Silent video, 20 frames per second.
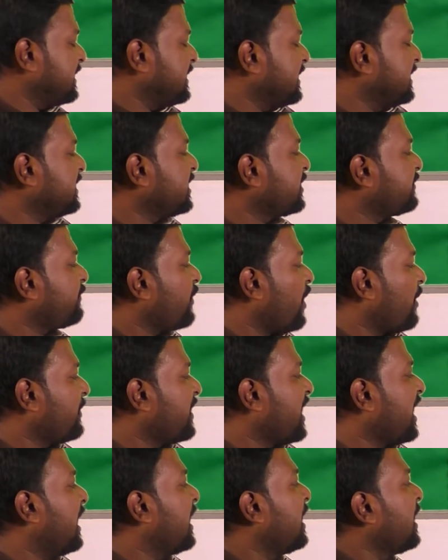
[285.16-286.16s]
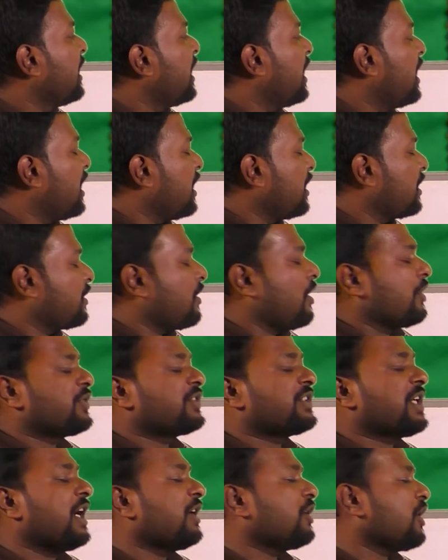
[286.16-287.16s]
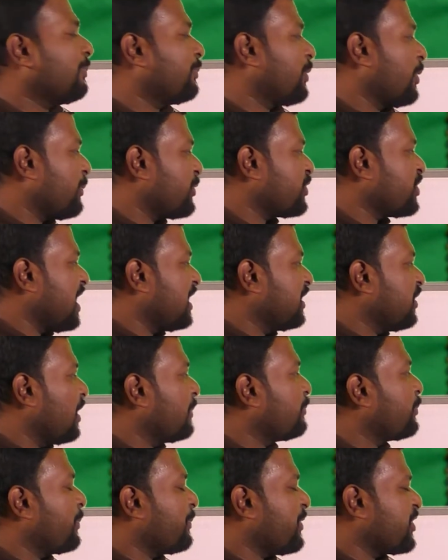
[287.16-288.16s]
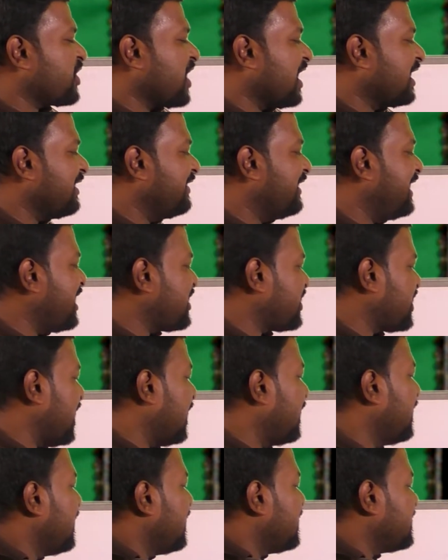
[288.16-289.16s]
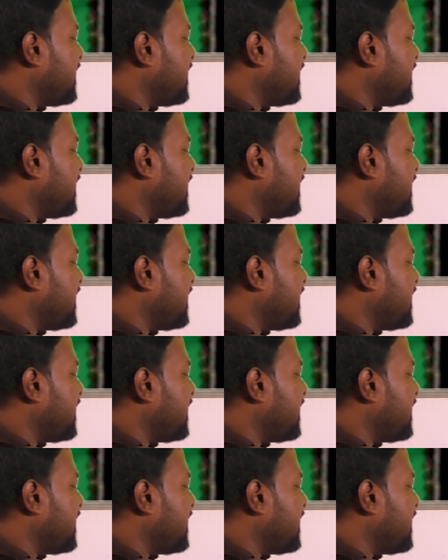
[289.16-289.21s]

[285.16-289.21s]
this is from the constant of proportionality or proportionality relation,